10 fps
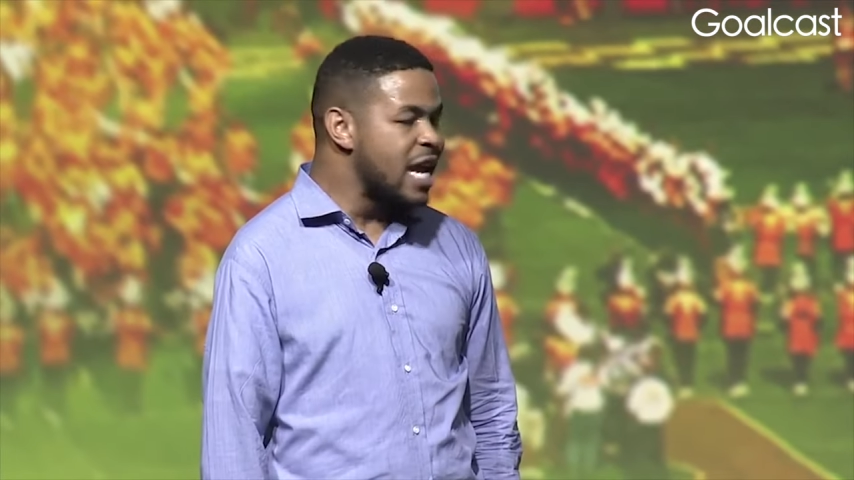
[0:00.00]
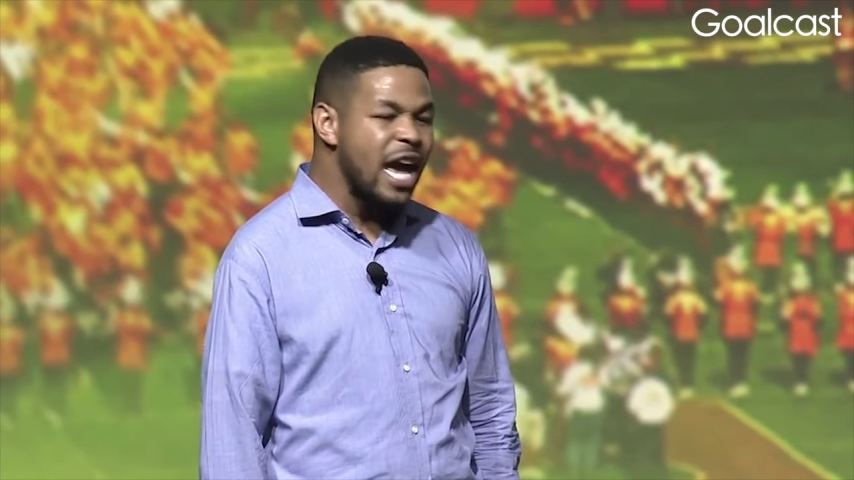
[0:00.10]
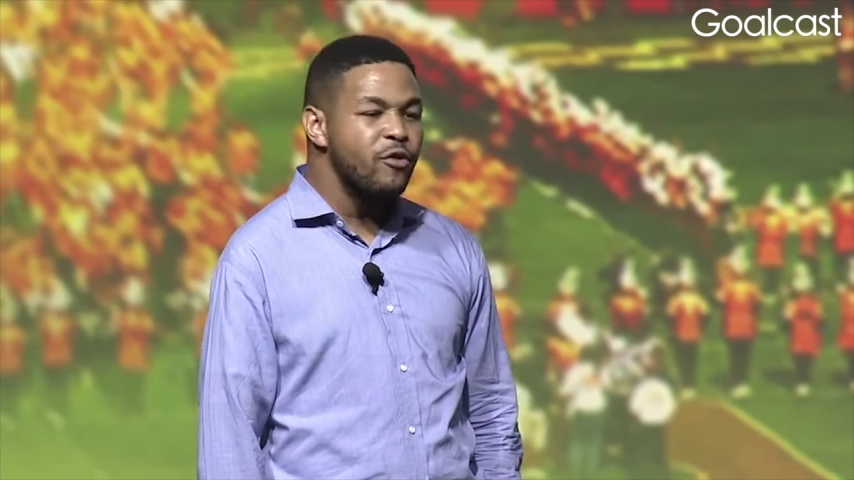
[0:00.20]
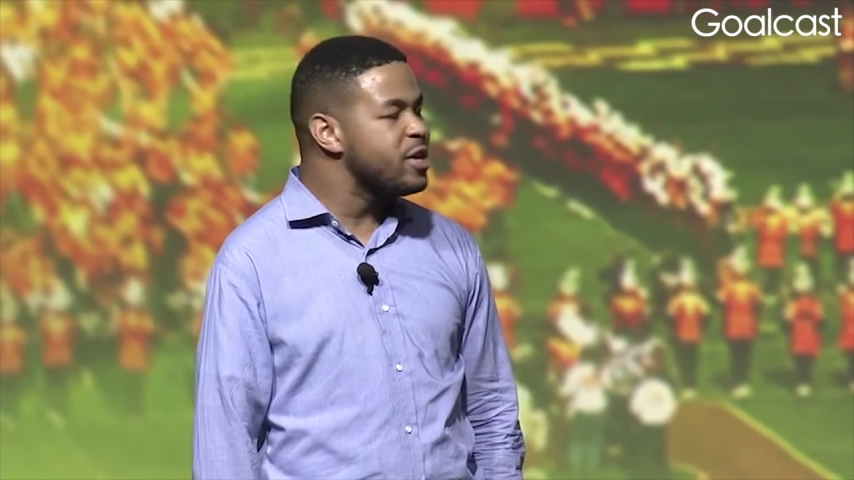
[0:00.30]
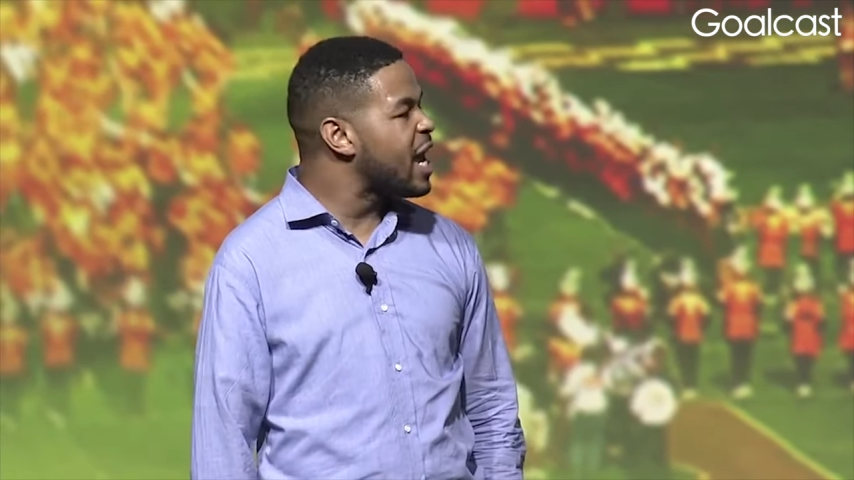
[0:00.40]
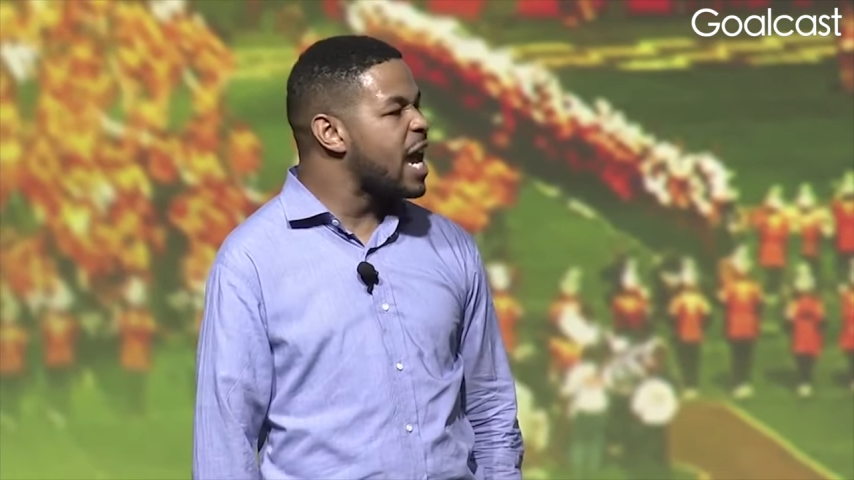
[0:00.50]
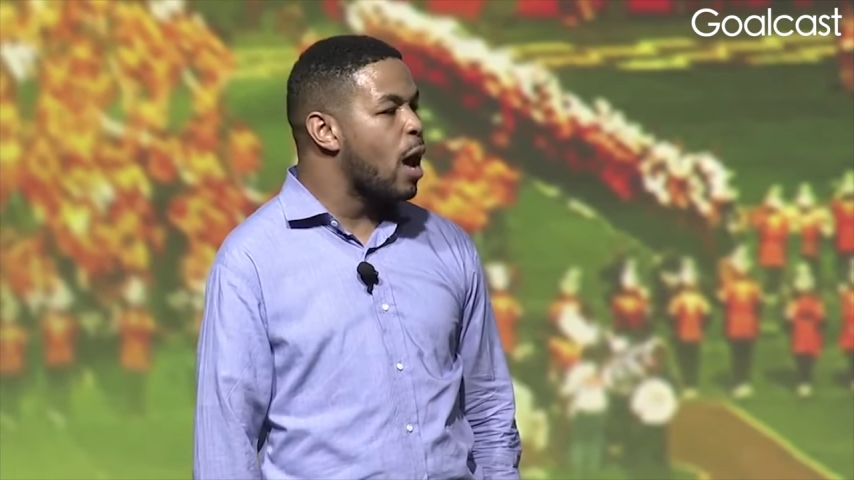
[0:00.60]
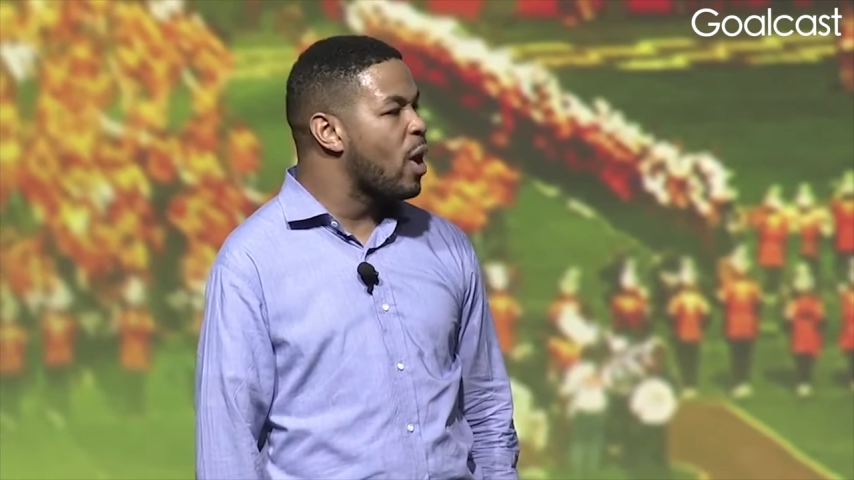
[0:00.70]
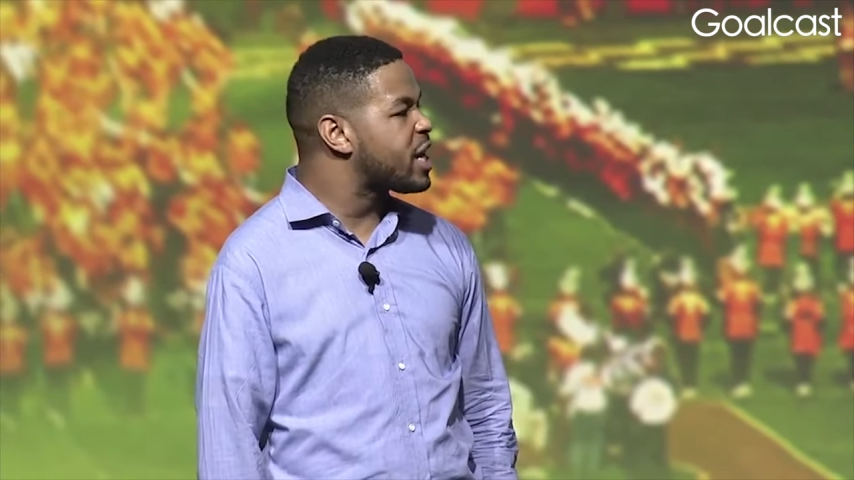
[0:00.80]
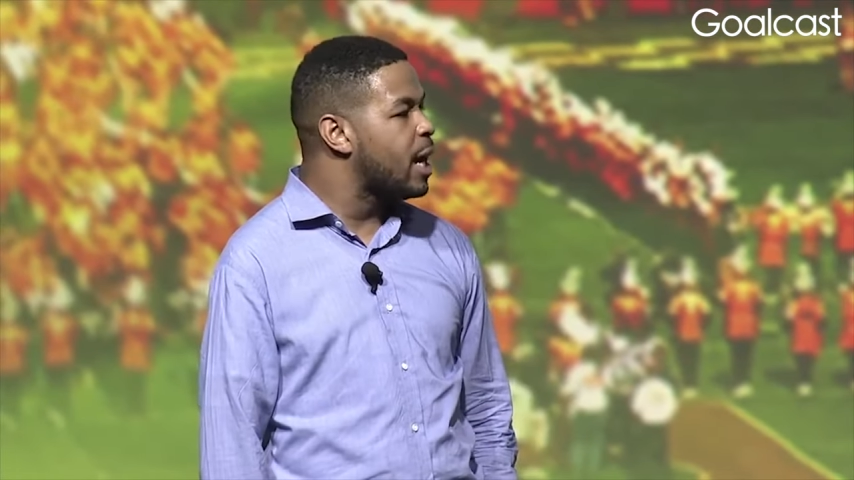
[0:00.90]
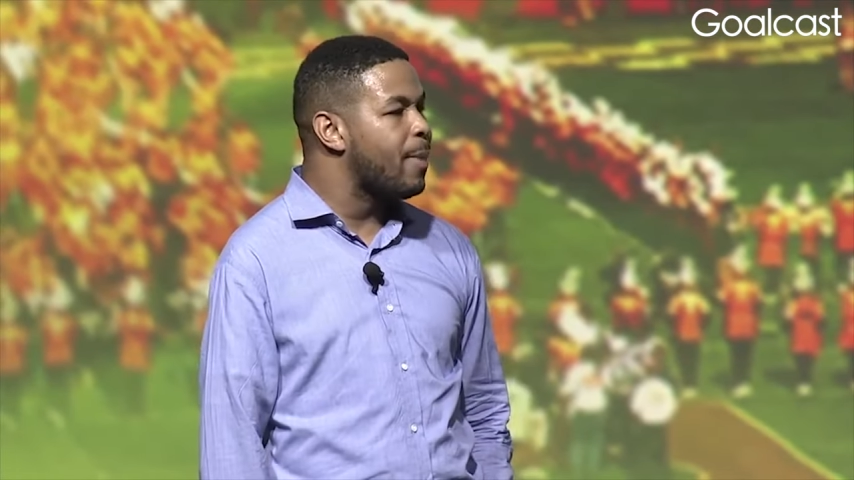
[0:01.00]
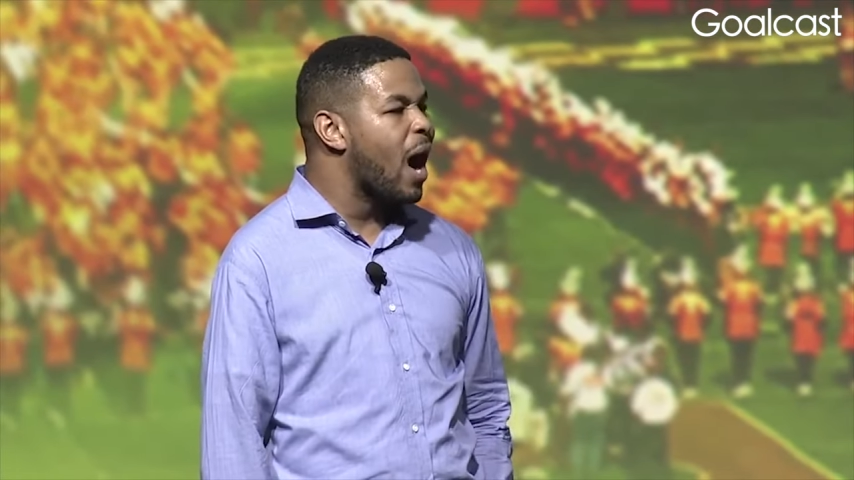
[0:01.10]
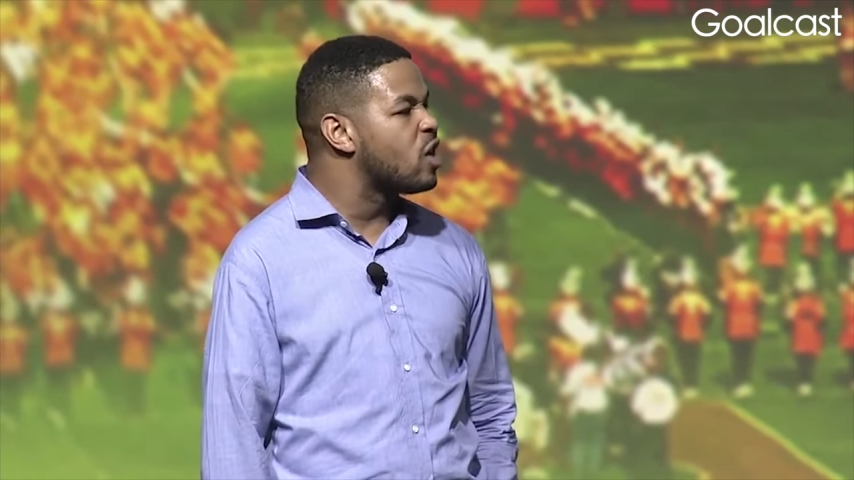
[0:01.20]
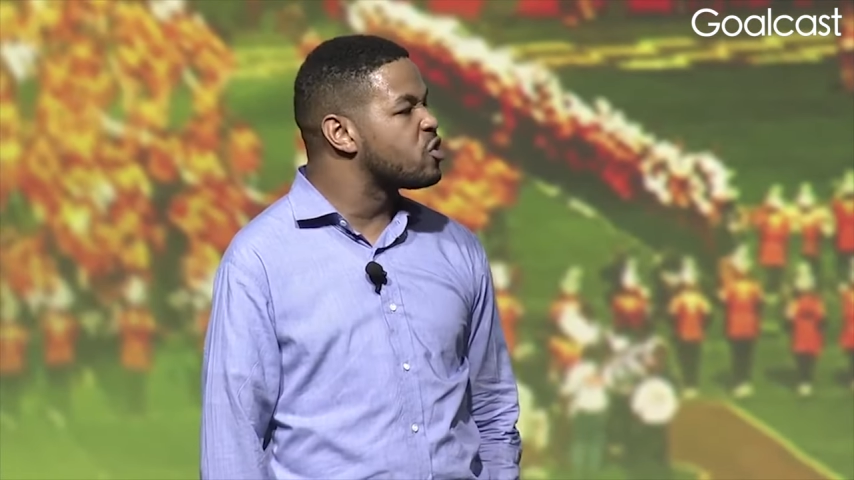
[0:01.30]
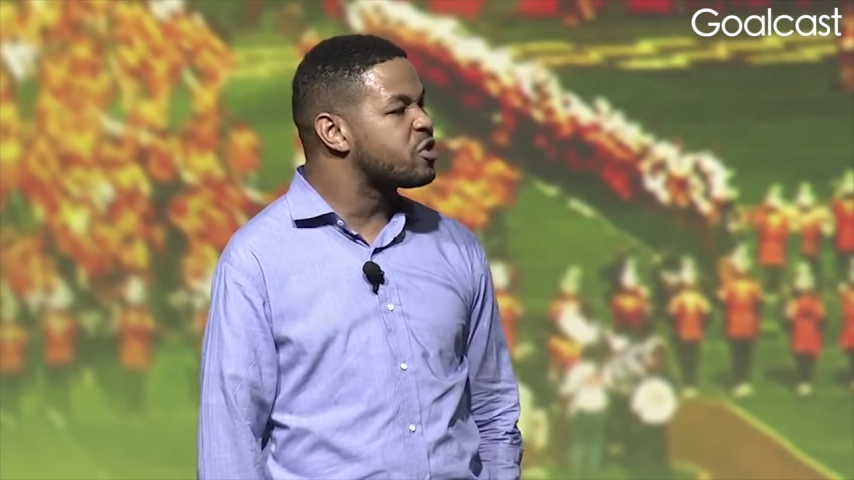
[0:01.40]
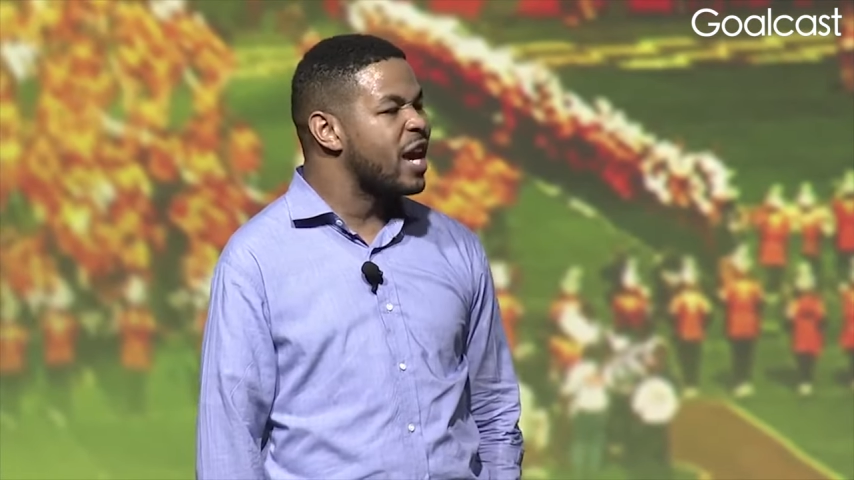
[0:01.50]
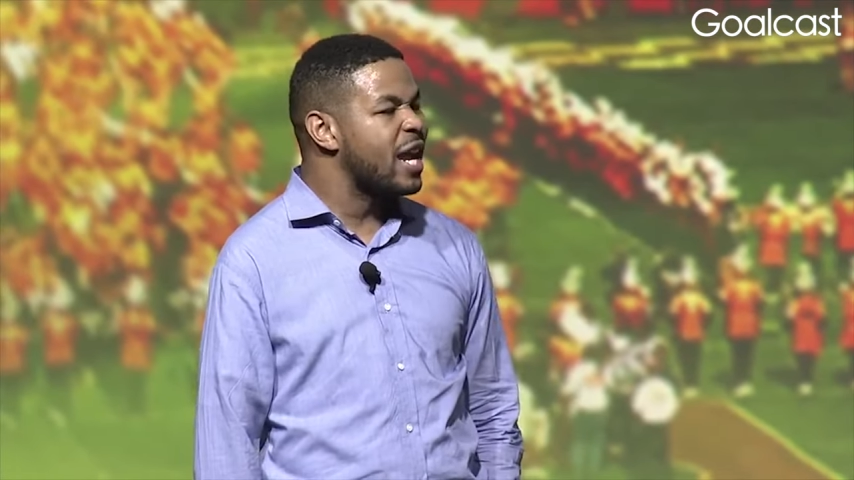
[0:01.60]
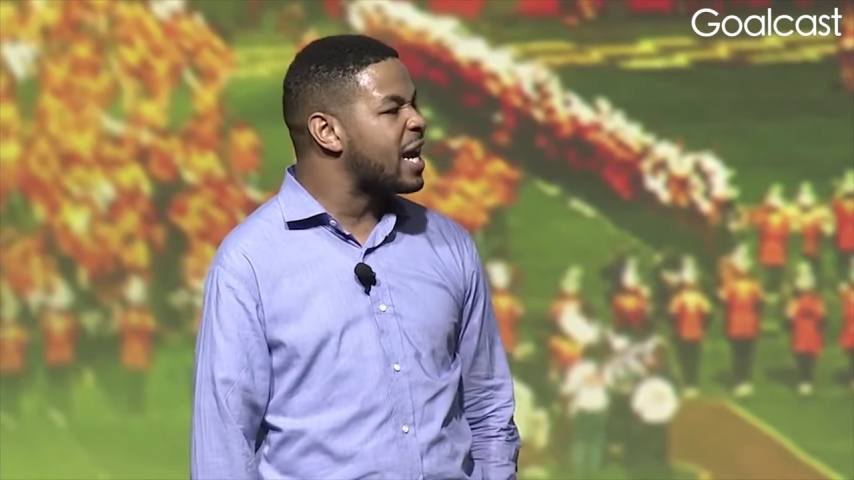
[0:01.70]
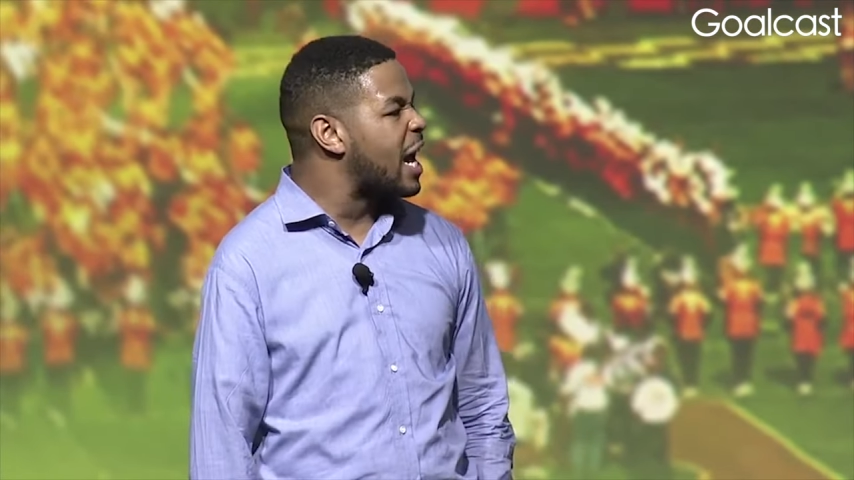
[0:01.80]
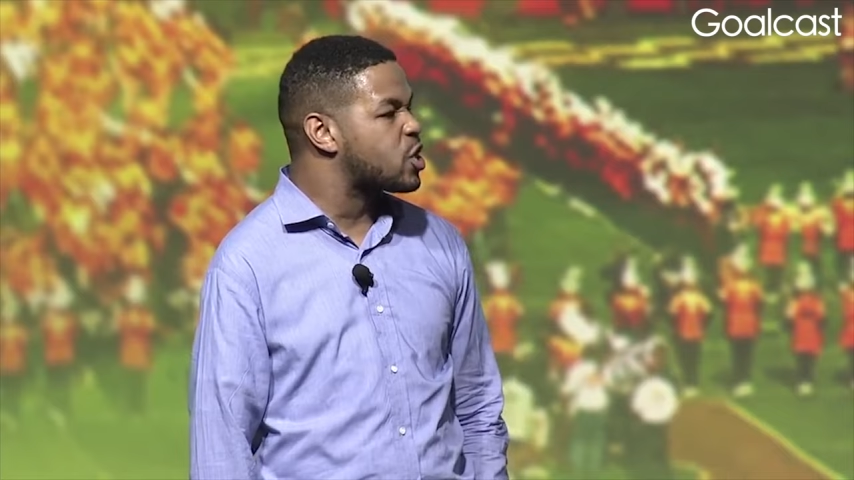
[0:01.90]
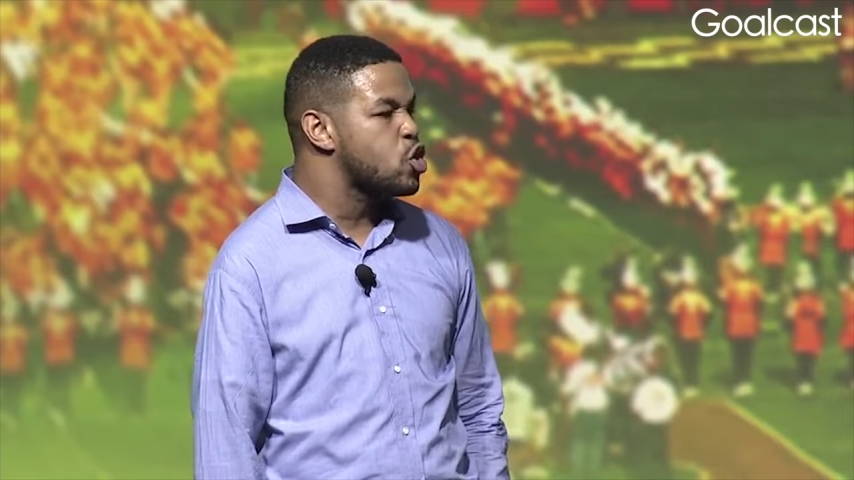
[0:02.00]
And every day I wake up, I understand I